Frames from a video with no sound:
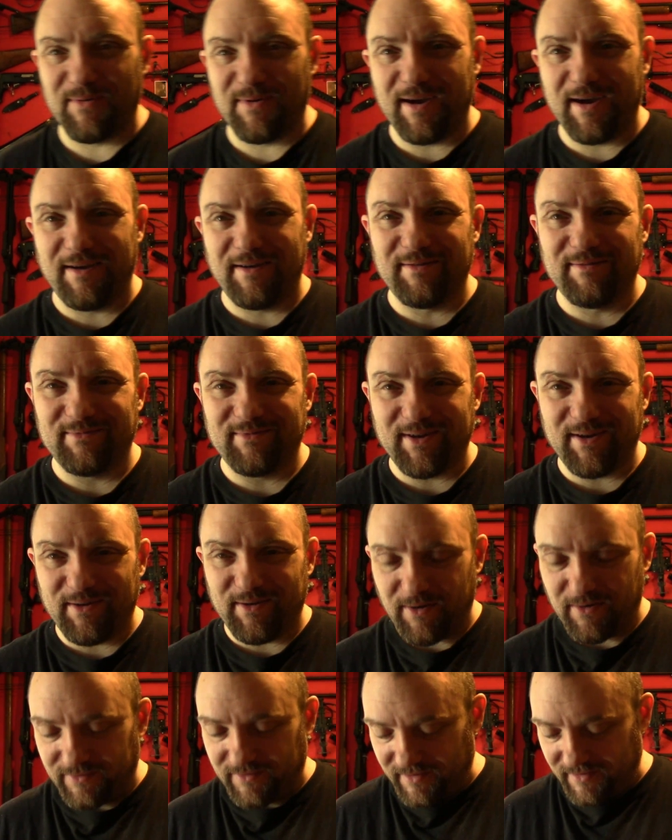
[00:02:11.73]
wearing them
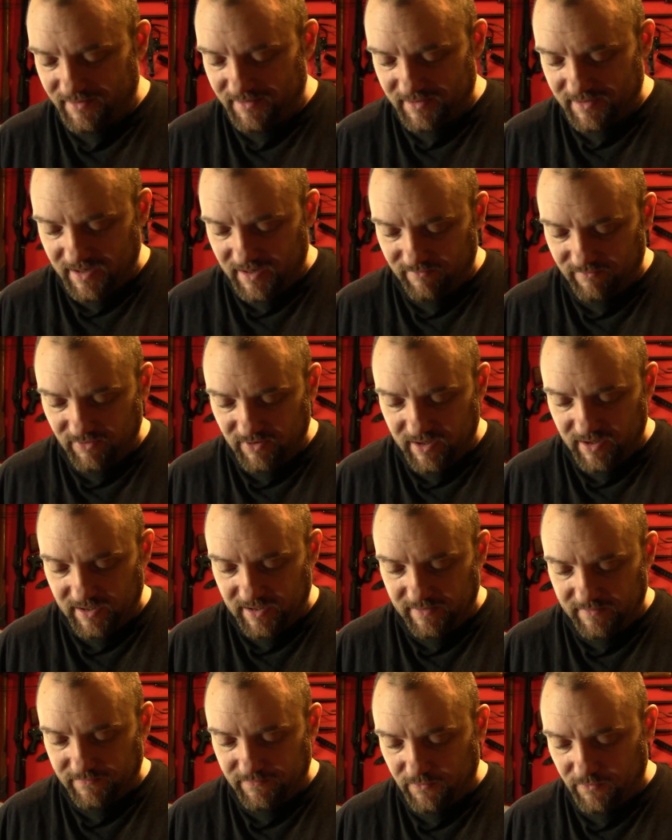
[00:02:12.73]
very often because they're
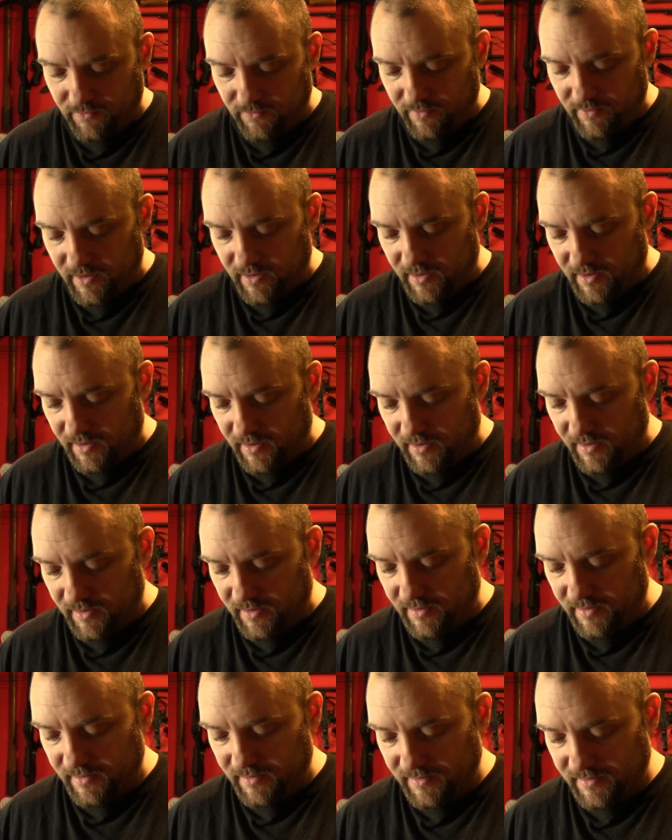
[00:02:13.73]
really for uh,
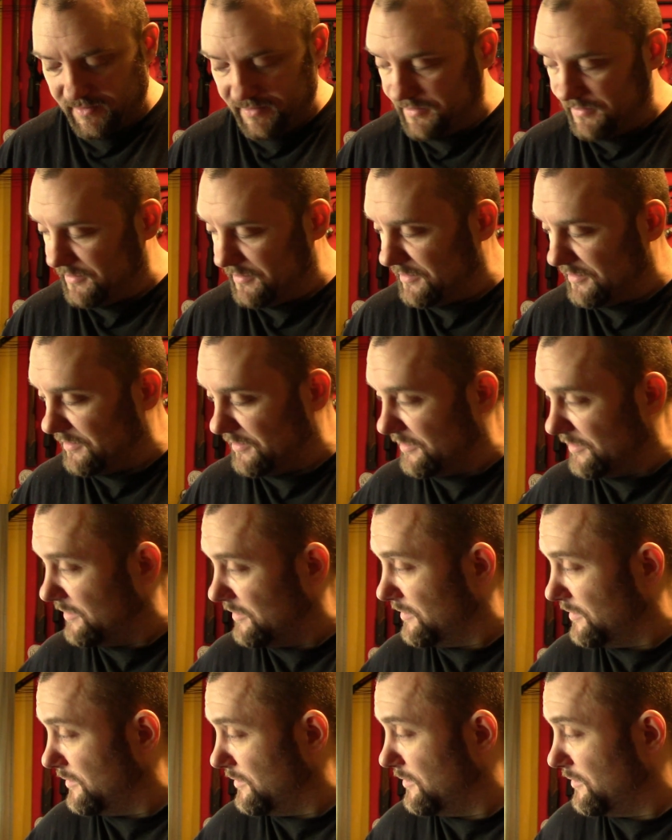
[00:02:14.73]

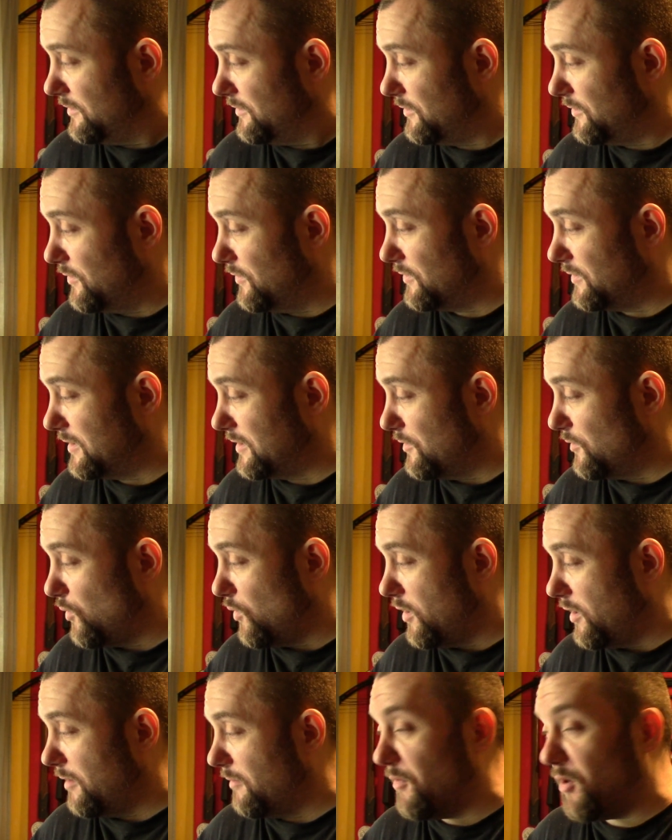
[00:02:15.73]
using
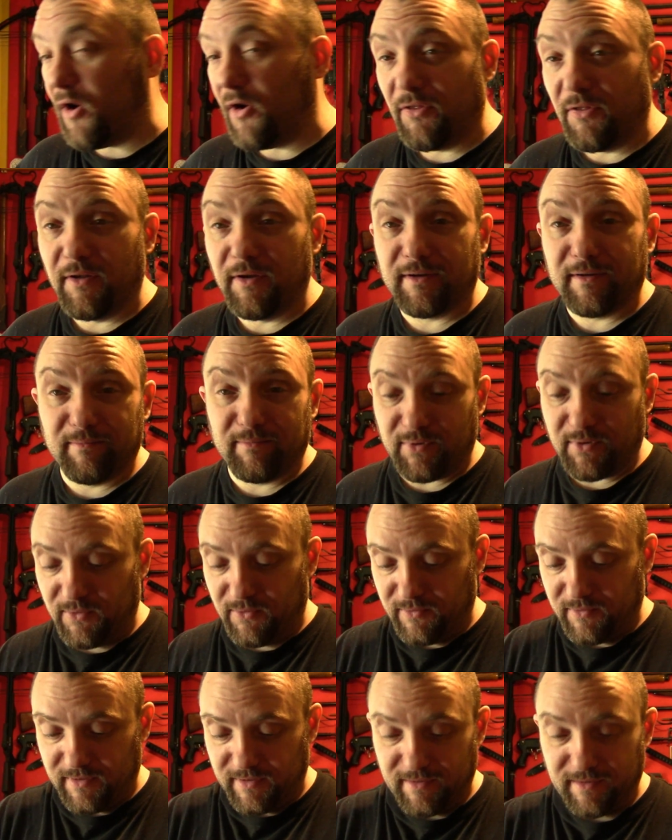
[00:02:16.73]
while I'm on the
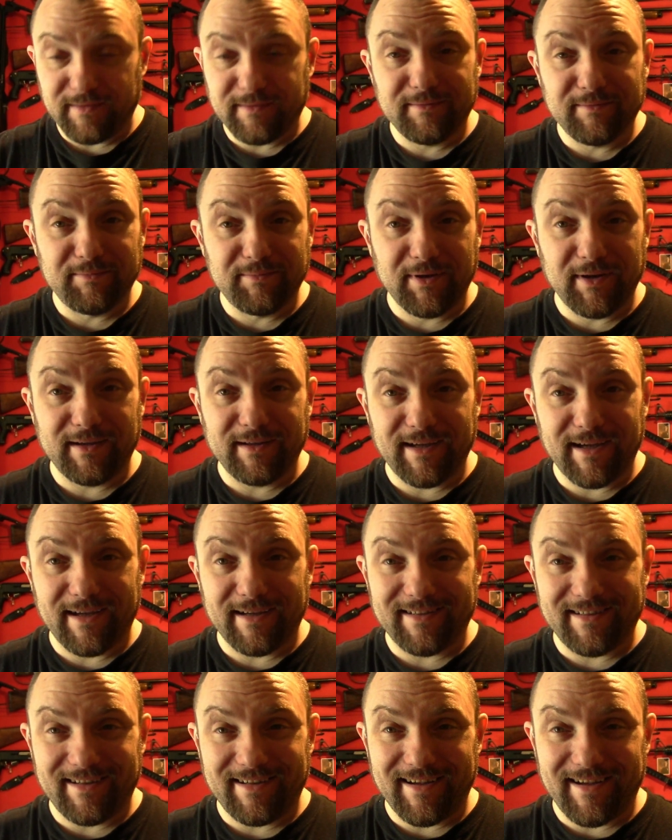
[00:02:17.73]
computer. But
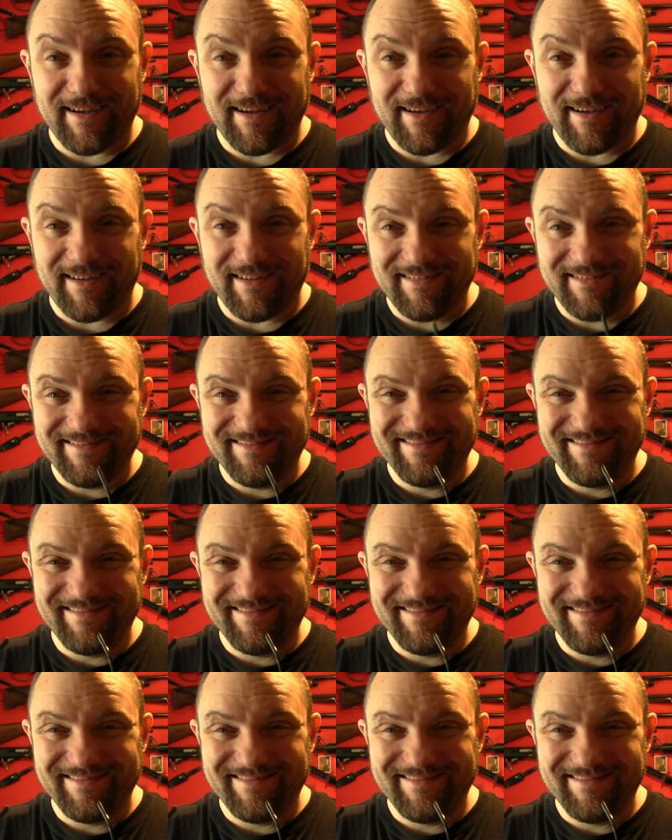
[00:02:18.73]
yes, here they are.